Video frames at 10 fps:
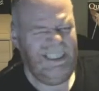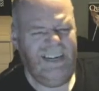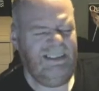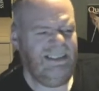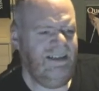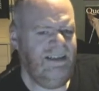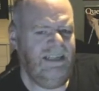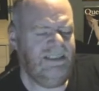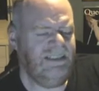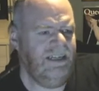It's kind
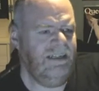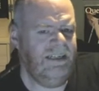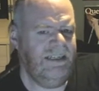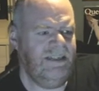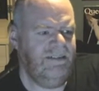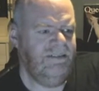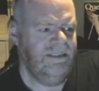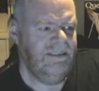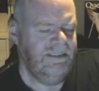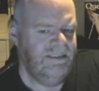of like a.
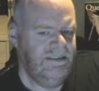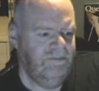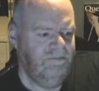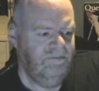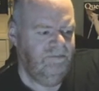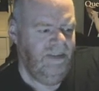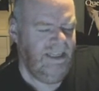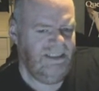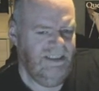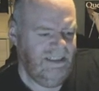
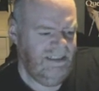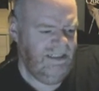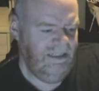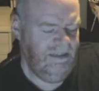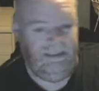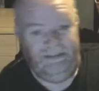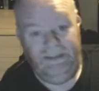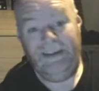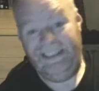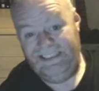It's not. I mean,
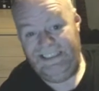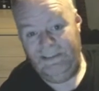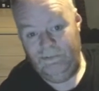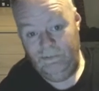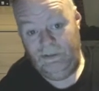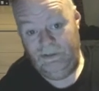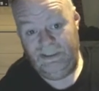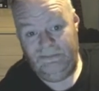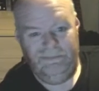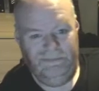back in the day, it
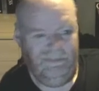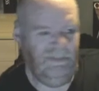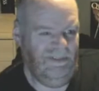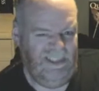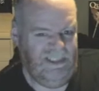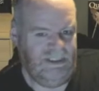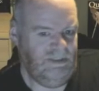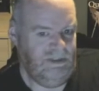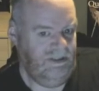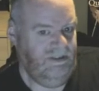was, or VHS
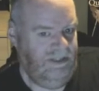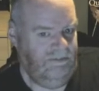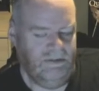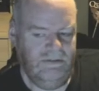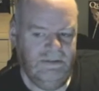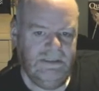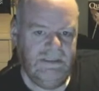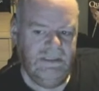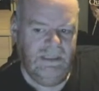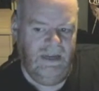was the thing, but
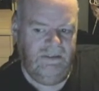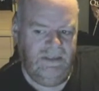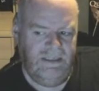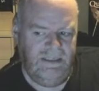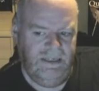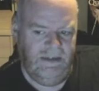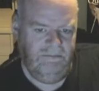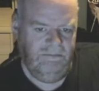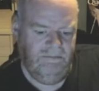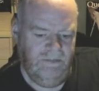I think
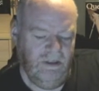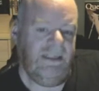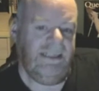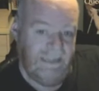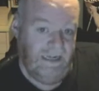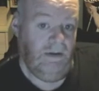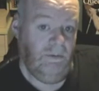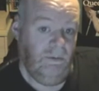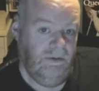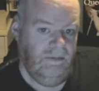look at it
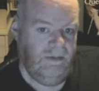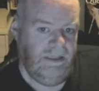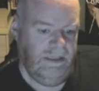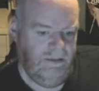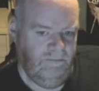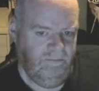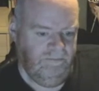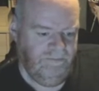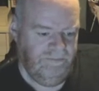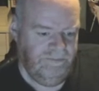now.
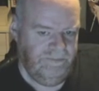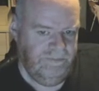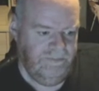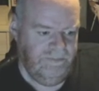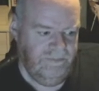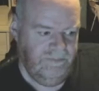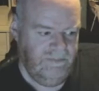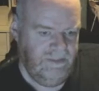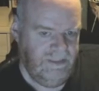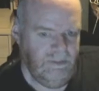
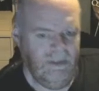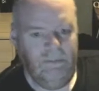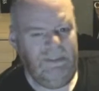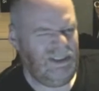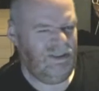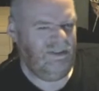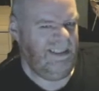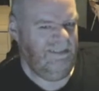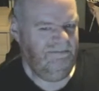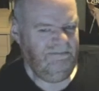It's more of a mystery
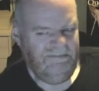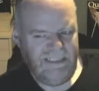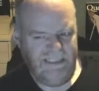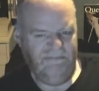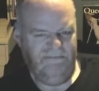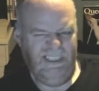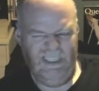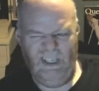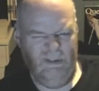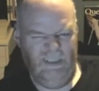than a
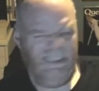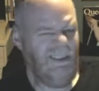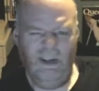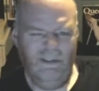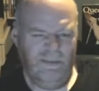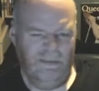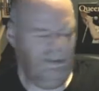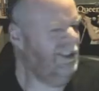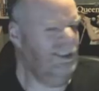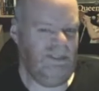horror. It's not a horror film. It's
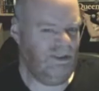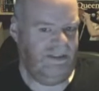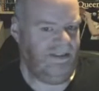just a mystery.